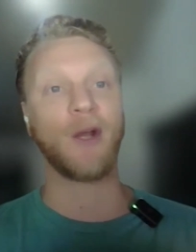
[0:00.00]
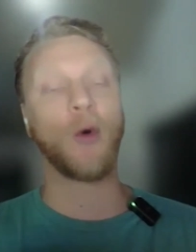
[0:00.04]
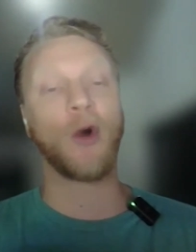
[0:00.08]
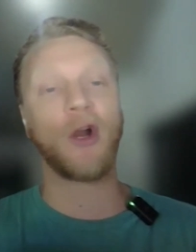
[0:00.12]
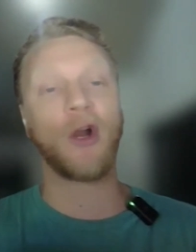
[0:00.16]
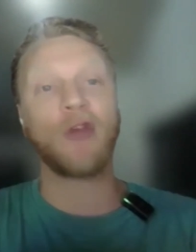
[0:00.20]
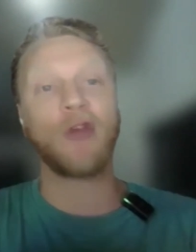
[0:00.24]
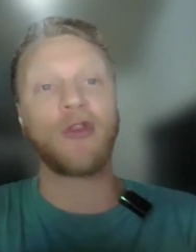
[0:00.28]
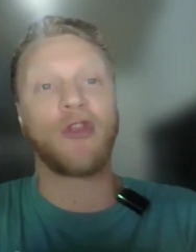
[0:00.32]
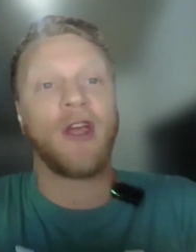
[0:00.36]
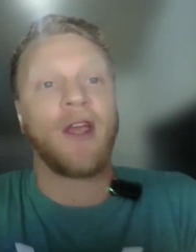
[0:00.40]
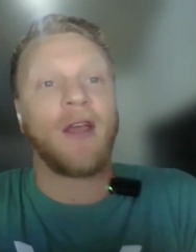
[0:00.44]
Where
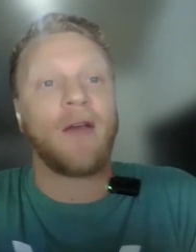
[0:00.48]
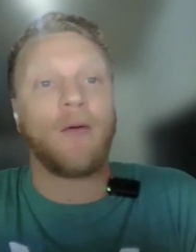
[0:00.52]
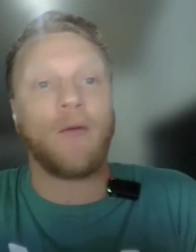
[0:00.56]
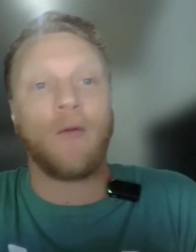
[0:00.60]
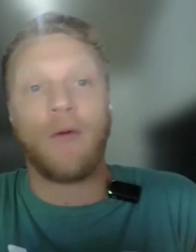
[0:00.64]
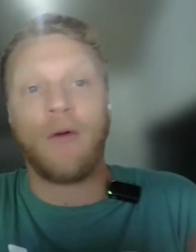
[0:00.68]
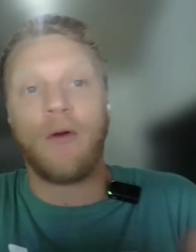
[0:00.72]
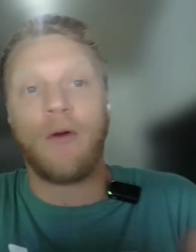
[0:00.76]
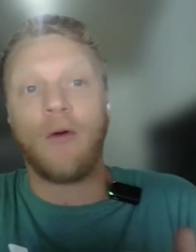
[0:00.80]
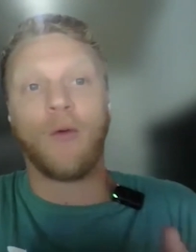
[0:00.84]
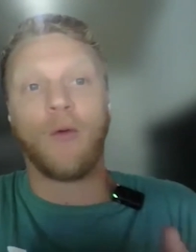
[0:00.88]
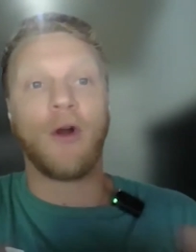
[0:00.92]
do you think
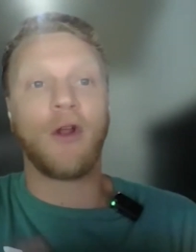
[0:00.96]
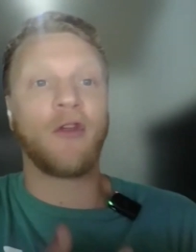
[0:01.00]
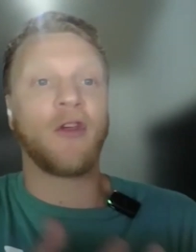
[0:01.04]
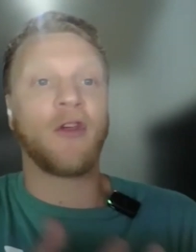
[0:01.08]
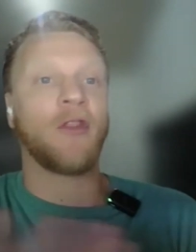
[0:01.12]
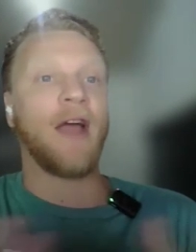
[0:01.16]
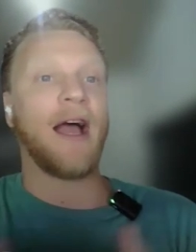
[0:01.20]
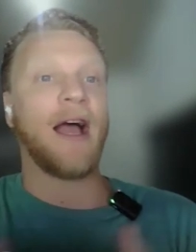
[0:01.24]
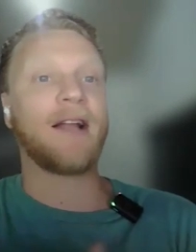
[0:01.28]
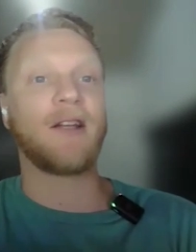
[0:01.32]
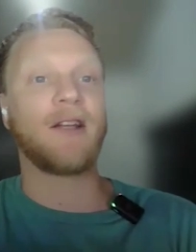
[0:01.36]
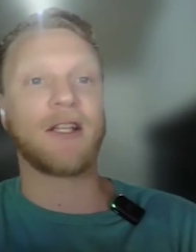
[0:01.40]

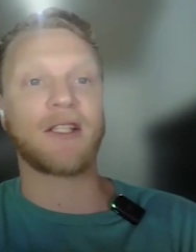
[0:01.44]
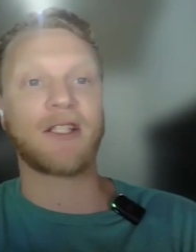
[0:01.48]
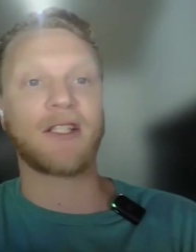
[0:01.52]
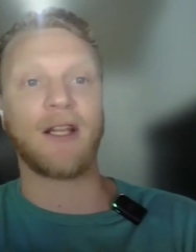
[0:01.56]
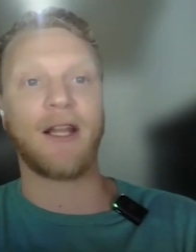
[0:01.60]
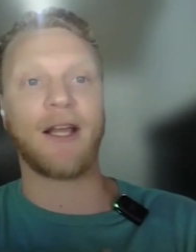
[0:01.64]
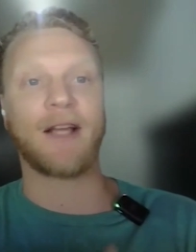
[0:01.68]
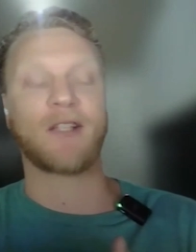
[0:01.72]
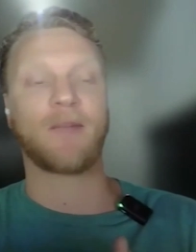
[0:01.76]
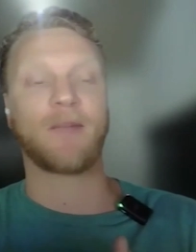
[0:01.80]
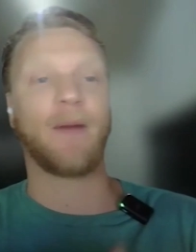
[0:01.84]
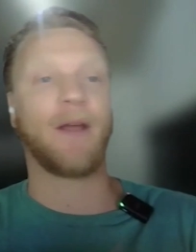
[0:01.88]
that
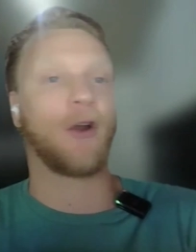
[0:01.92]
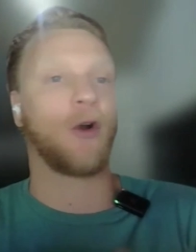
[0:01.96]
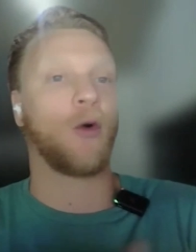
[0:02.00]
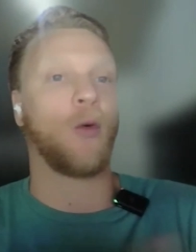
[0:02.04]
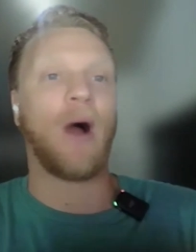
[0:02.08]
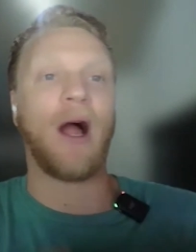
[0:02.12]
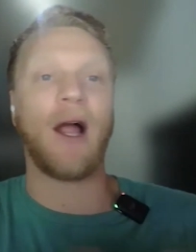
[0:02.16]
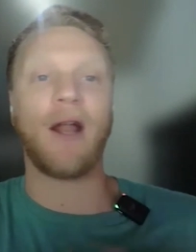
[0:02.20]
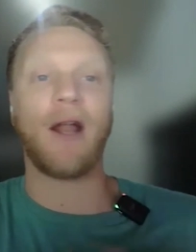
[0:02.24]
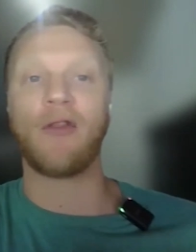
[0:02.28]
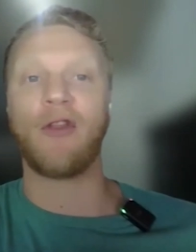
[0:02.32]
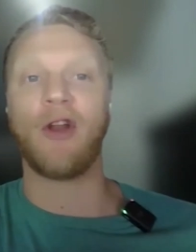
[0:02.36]
disconnect's been, or
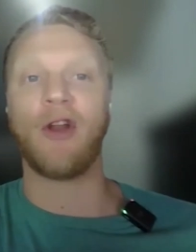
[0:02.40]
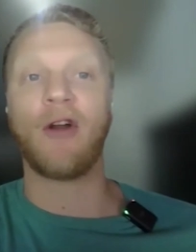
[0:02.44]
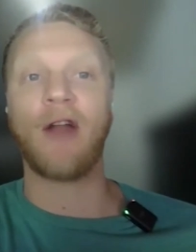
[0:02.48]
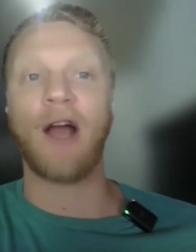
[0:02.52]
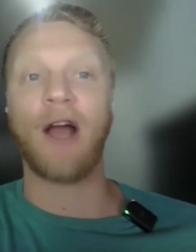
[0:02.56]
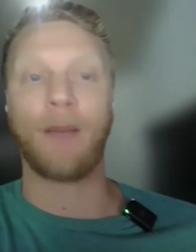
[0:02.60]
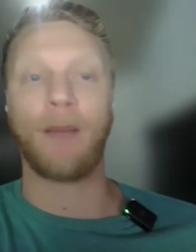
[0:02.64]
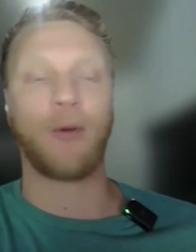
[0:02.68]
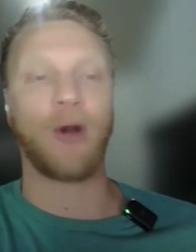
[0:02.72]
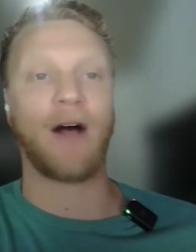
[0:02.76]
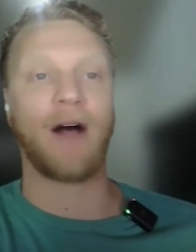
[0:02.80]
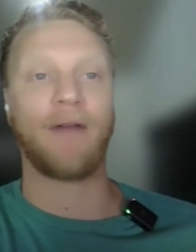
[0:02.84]
why they're
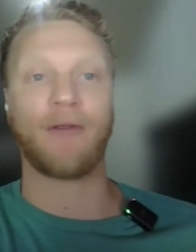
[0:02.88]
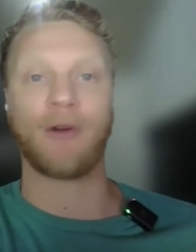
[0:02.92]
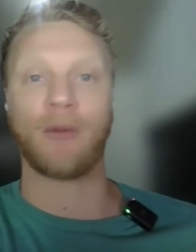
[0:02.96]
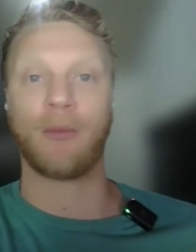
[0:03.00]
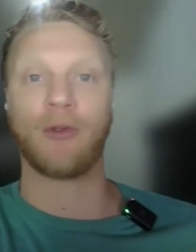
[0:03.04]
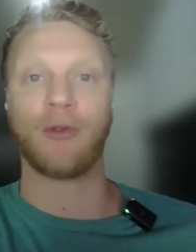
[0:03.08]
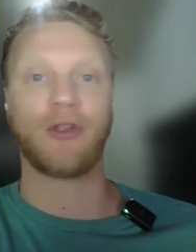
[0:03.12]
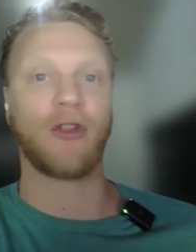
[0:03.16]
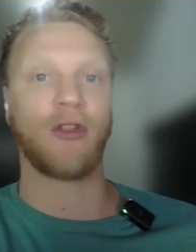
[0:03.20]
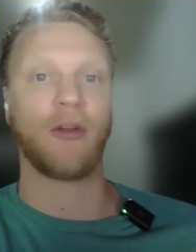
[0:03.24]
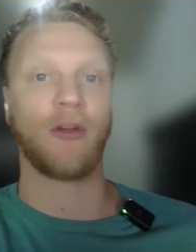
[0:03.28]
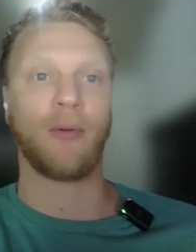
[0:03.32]
not
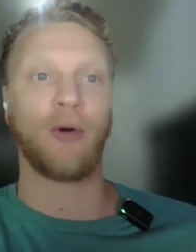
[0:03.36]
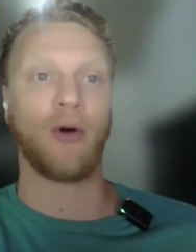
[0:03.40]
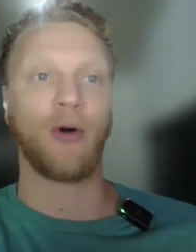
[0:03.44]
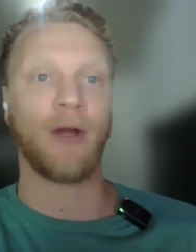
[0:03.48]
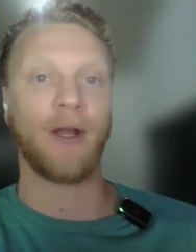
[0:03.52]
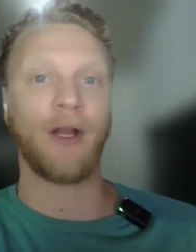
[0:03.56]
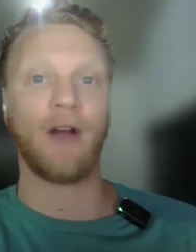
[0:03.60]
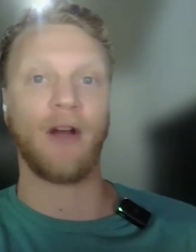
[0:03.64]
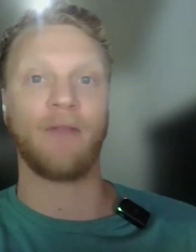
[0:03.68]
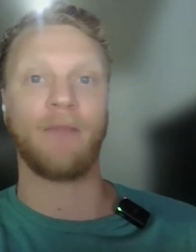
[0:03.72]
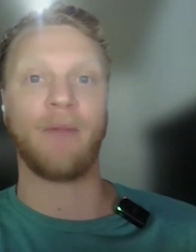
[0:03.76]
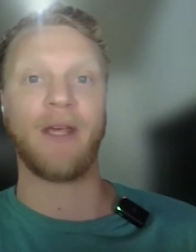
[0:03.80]
profitable to the
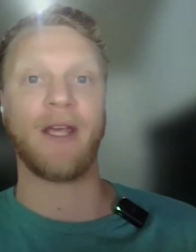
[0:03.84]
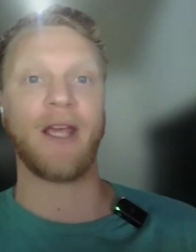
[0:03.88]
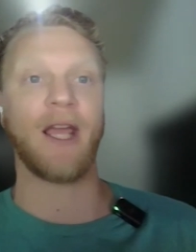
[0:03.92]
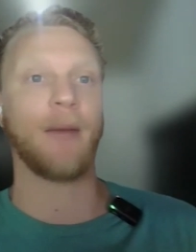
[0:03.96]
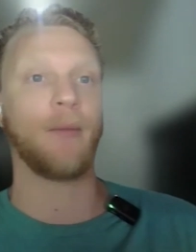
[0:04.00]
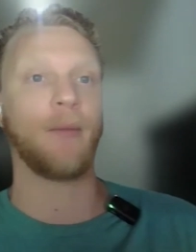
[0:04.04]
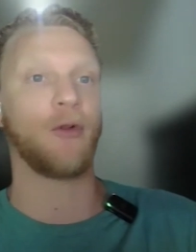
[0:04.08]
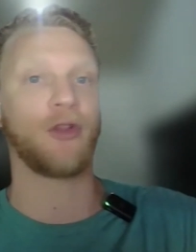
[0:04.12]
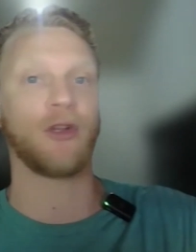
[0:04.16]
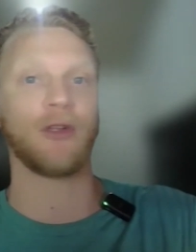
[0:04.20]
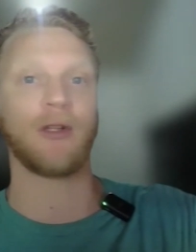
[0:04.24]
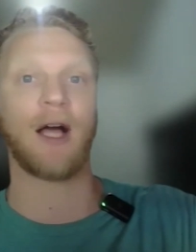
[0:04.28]
point of being
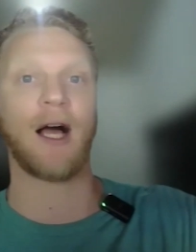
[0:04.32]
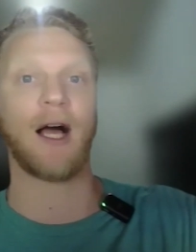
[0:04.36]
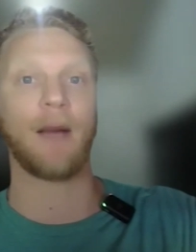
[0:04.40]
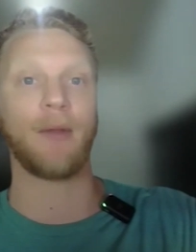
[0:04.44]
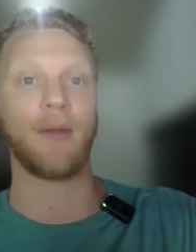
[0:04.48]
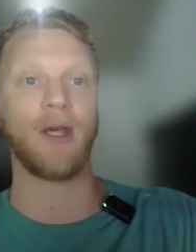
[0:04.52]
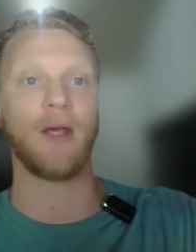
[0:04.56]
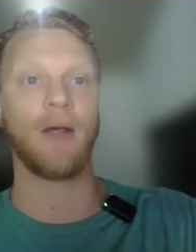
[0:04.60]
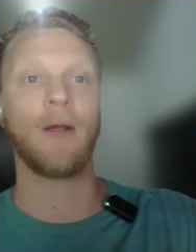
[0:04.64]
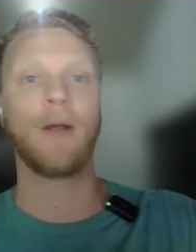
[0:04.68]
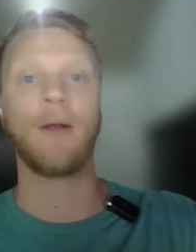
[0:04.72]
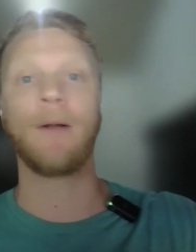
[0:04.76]
able to
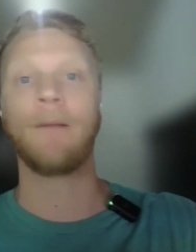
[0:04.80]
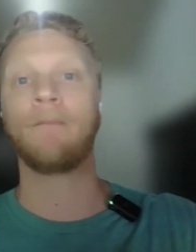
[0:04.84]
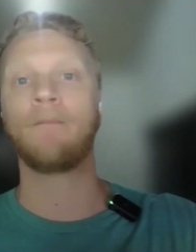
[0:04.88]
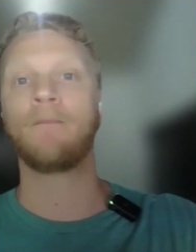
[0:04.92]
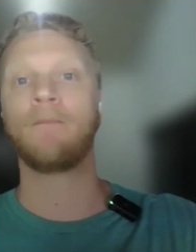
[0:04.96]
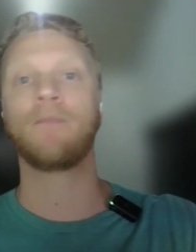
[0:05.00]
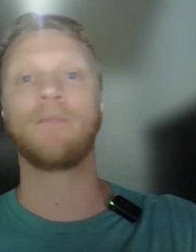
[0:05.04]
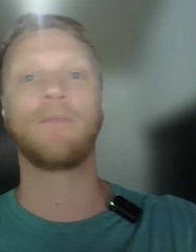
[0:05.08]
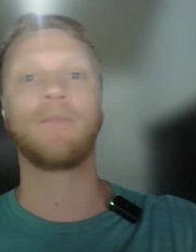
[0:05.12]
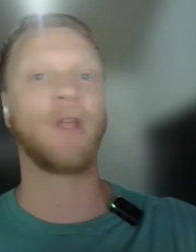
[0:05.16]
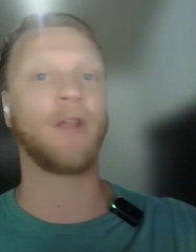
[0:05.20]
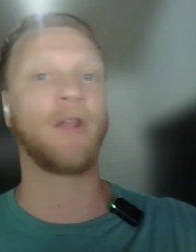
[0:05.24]
lobby
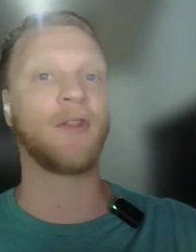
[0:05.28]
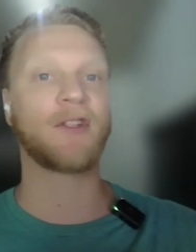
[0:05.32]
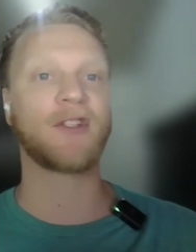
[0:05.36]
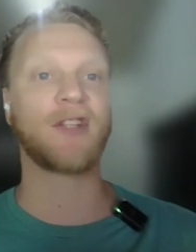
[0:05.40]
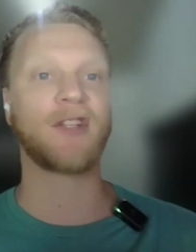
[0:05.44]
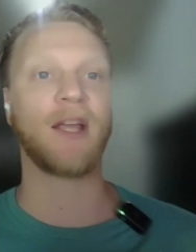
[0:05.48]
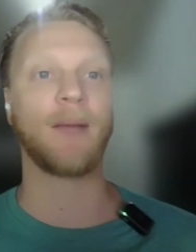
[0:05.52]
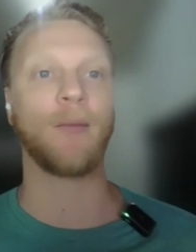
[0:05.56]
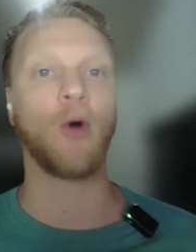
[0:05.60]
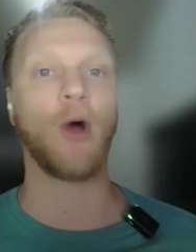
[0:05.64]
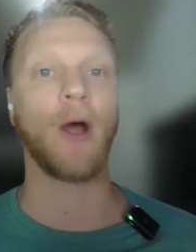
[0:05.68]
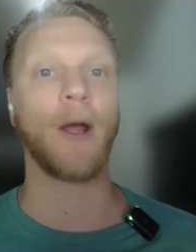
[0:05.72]
in the
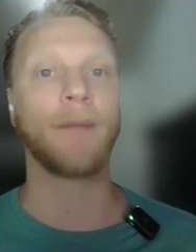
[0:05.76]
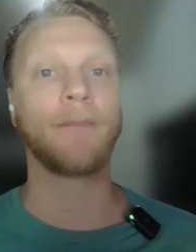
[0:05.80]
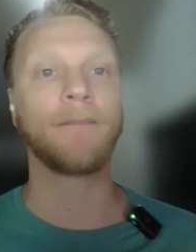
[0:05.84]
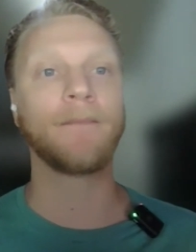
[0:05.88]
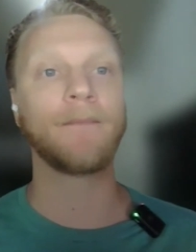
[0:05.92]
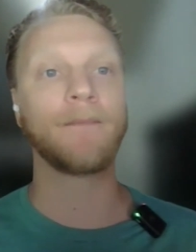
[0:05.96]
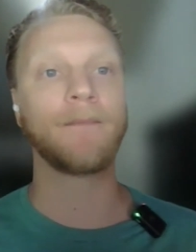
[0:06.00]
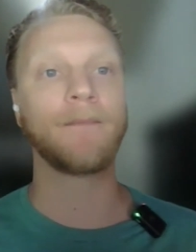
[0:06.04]
same way?